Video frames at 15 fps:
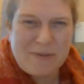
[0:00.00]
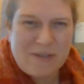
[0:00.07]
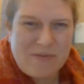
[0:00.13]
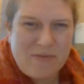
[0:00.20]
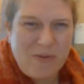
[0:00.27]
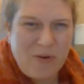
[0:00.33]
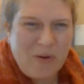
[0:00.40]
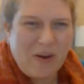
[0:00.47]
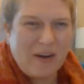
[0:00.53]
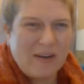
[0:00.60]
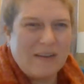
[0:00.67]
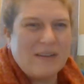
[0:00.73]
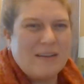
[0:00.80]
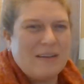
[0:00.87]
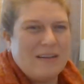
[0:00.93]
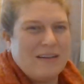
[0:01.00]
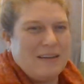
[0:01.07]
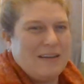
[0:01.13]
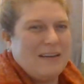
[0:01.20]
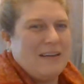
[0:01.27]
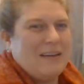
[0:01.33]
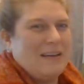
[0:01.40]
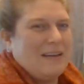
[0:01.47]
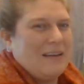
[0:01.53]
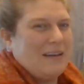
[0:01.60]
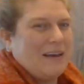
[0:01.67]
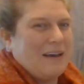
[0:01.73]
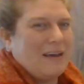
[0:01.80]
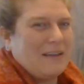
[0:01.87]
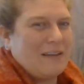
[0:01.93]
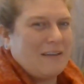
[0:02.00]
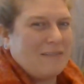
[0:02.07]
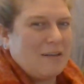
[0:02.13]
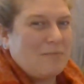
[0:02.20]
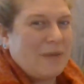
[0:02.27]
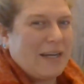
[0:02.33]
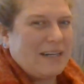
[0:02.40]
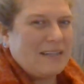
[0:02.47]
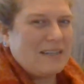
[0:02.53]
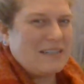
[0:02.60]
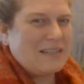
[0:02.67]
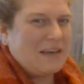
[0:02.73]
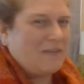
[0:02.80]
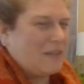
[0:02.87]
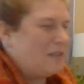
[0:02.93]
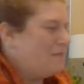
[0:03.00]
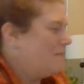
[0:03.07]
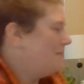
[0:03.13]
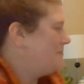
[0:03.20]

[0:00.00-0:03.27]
was 4. 11 minus 7.